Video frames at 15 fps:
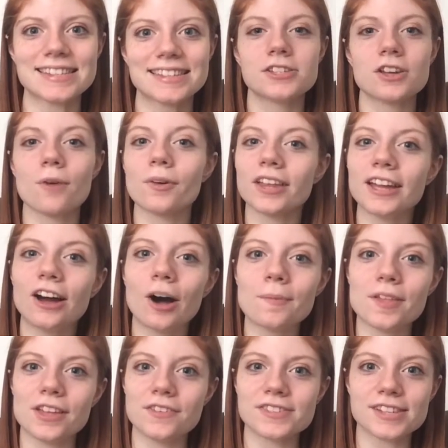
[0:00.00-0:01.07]
So I really hope
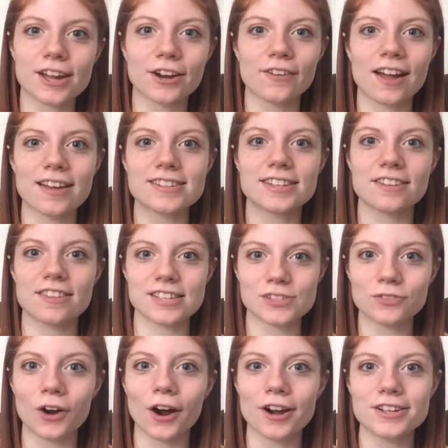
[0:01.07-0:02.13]
that you stuck around to this
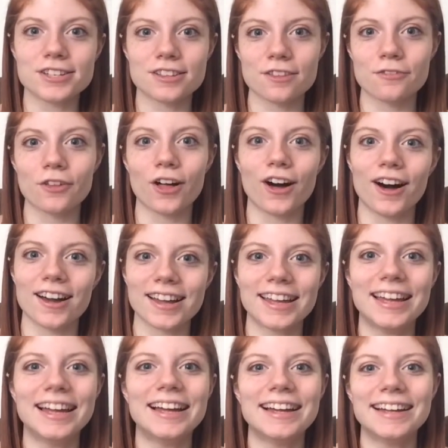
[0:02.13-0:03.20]
far into the
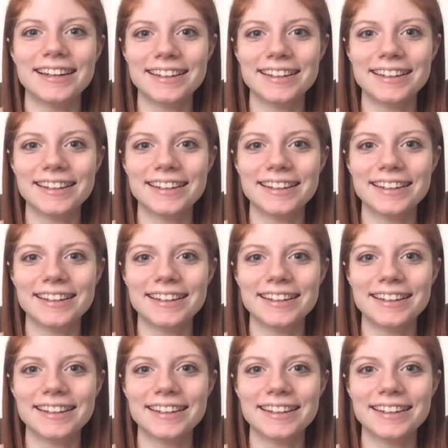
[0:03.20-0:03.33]
vlog.